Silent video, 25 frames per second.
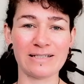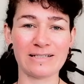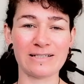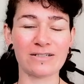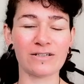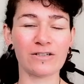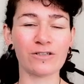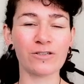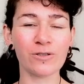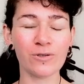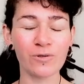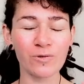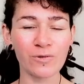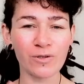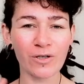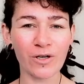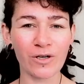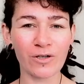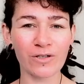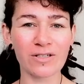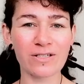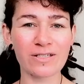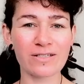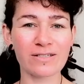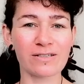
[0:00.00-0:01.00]
So you'll
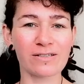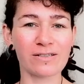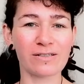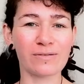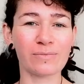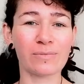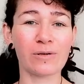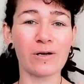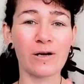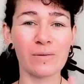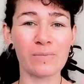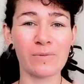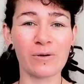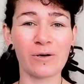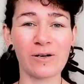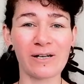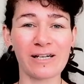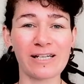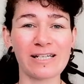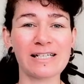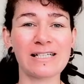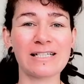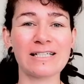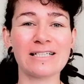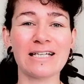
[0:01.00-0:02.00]
notice on
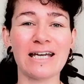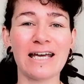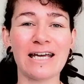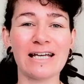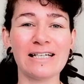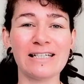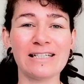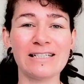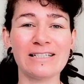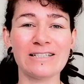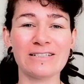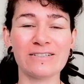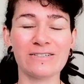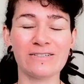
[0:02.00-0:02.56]
probiotic containers,